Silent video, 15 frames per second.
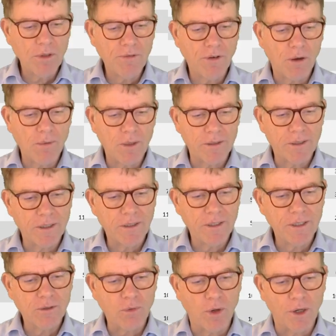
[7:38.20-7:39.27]
formatted
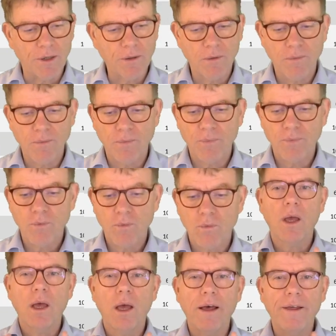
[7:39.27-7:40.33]
this way.
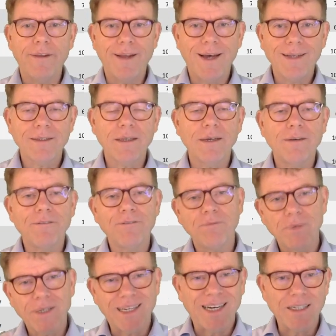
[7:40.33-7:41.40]
That
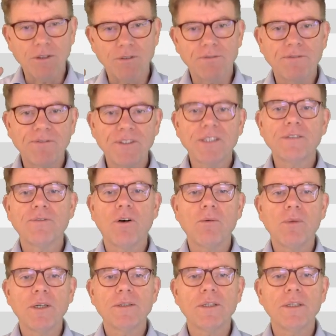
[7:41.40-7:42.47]
kind of fixed
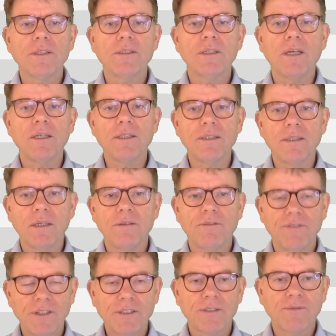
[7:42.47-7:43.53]
formatting
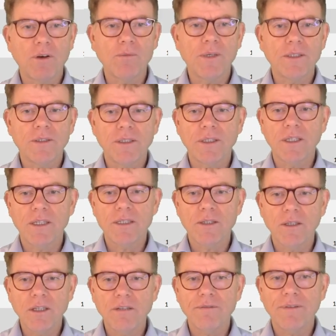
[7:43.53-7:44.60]
is
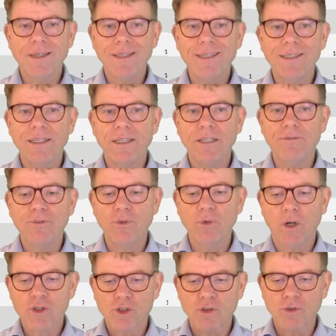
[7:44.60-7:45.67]
only valid if you
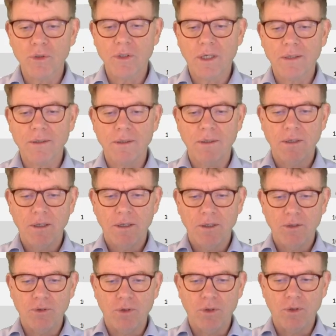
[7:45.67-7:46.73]
are sure that
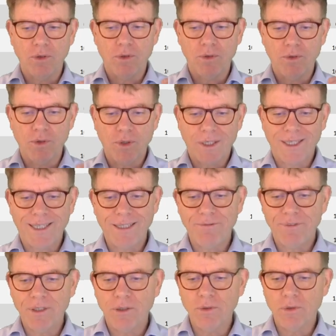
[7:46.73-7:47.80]
the key
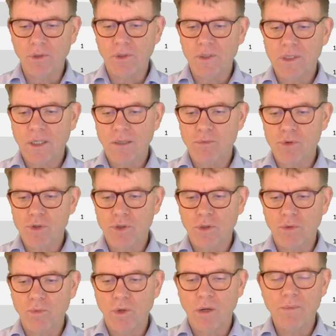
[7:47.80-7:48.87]
figure
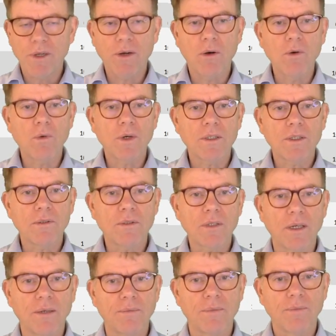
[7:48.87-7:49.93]
distribution will be always the same.